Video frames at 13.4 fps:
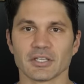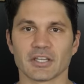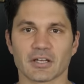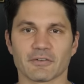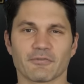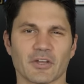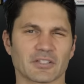
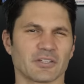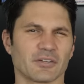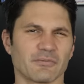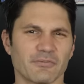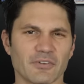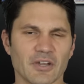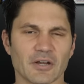that affected a
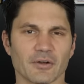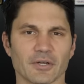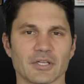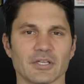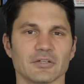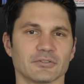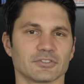
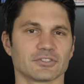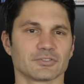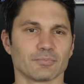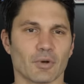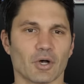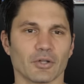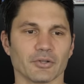very
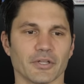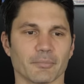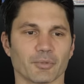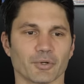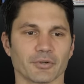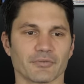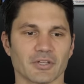small
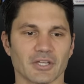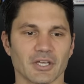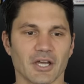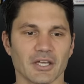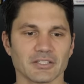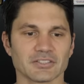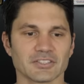number of the
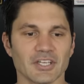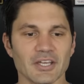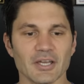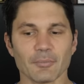guns,